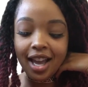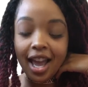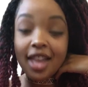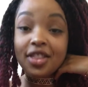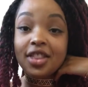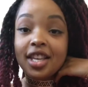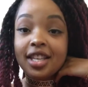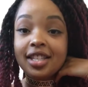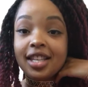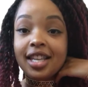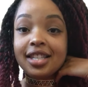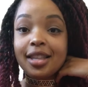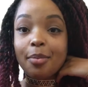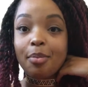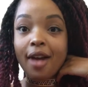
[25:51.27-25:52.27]
And this
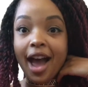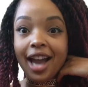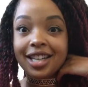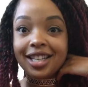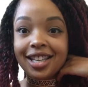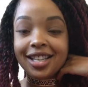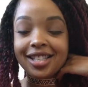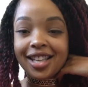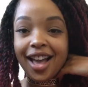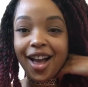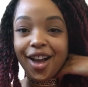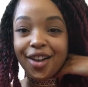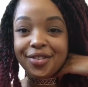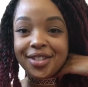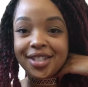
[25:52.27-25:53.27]
is the practice
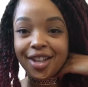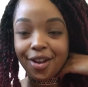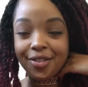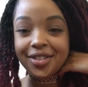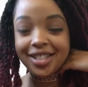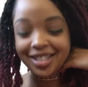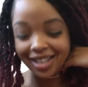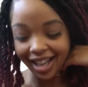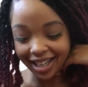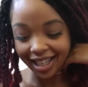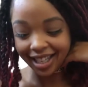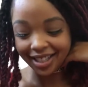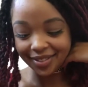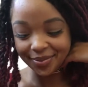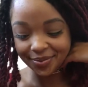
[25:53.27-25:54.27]
of
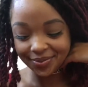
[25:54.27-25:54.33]
self-study.